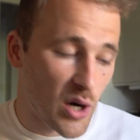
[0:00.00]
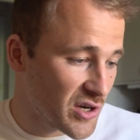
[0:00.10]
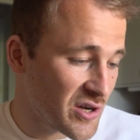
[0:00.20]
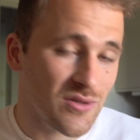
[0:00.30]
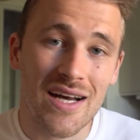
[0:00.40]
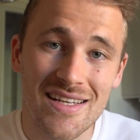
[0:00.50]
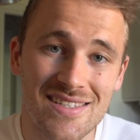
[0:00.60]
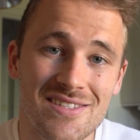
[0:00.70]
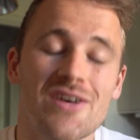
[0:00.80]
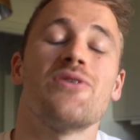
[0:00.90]
Bono, as
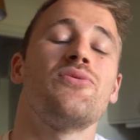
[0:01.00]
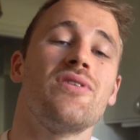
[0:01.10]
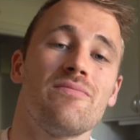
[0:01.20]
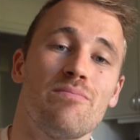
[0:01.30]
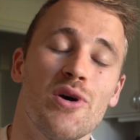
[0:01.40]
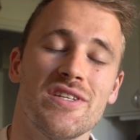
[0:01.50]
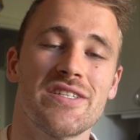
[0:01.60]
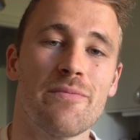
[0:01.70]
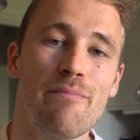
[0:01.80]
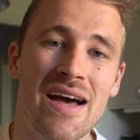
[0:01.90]
he's known, put in
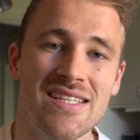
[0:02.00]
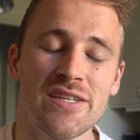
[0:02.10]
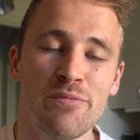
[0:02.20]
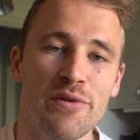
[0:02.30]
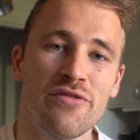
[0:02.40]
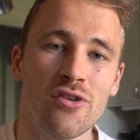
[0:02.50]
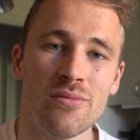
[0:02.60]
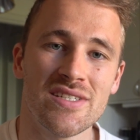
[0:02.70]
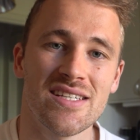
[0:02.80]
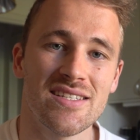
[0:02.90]
some massive
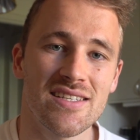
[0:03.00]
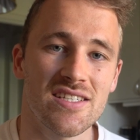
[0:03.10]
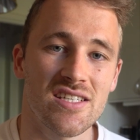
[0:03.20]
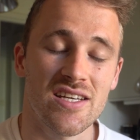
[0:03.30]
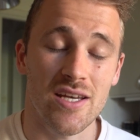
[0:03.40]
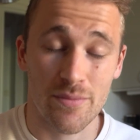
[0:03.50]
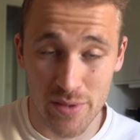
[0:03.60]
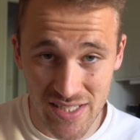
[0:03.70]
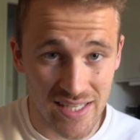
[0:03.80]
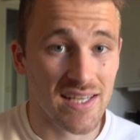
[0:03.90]
performances this year,
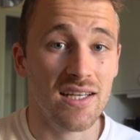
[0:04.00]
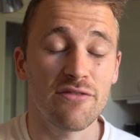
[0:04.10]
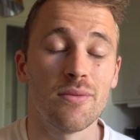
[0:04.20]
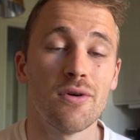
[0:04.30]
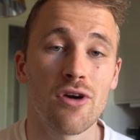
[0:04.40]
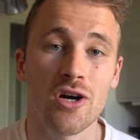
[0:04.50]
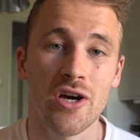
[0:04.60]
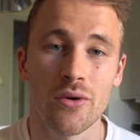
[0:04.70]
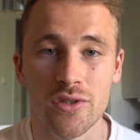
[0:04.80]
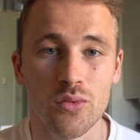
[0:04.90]
particularly for
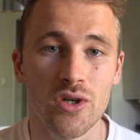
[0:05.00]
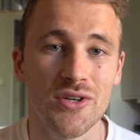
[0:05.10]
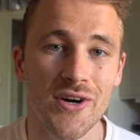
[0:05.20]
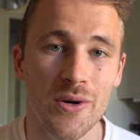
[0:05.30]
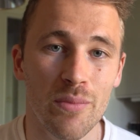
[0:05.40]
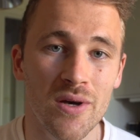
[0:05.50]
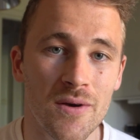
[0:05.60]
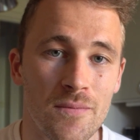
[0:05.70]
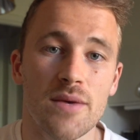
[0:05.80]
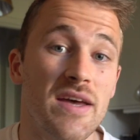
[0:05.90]
Morocco at the World Cup.
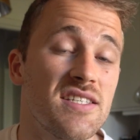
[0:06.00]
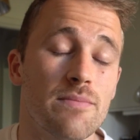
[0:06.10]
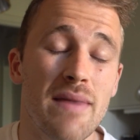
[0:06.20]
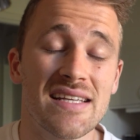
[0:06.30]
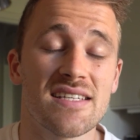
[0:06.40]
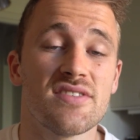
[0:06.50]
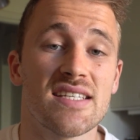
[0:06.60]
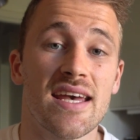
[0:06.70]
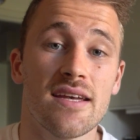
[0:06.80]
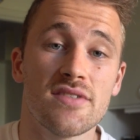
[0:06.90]
He made some massive
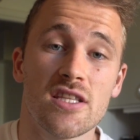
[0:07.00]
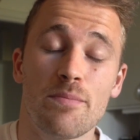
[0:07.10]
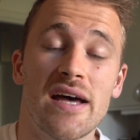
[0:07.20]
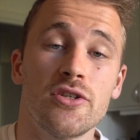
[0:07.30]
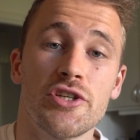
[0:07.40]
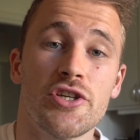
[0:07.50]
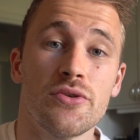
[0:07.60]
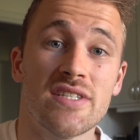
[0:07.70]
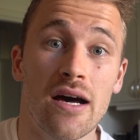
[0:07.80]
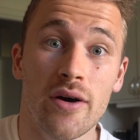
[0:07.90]
saves in the penalty
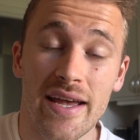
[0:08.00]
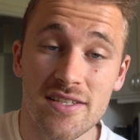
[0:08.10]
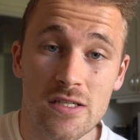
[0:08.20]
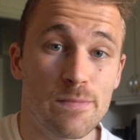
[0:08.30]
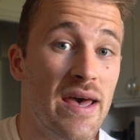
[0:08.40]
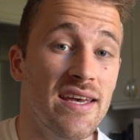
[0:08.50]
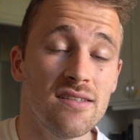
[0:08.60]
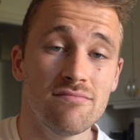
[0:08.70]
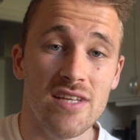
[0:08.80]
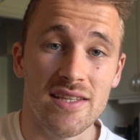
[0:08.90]
shootout against
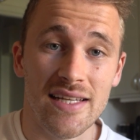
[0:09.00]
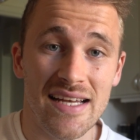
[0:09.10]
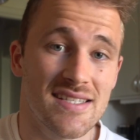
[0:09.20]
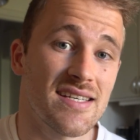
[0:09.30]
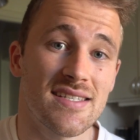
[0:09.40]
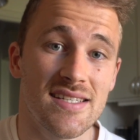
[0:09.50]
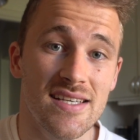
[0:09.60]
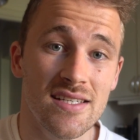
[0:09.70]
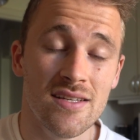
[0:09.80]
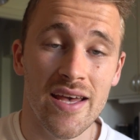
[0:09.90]
Spain in the last
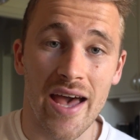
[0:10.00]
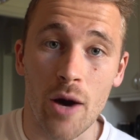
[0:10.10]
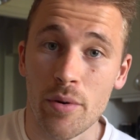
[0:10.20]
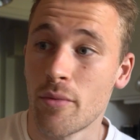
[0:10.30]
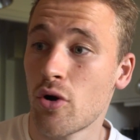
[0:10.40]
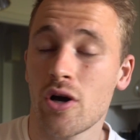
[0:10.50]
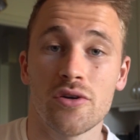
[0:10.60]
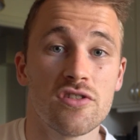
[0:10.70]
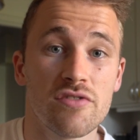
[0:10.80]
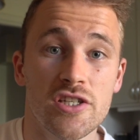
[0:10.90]
16, helping Morocco
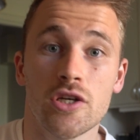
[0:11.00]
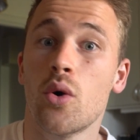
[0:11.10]
to reach the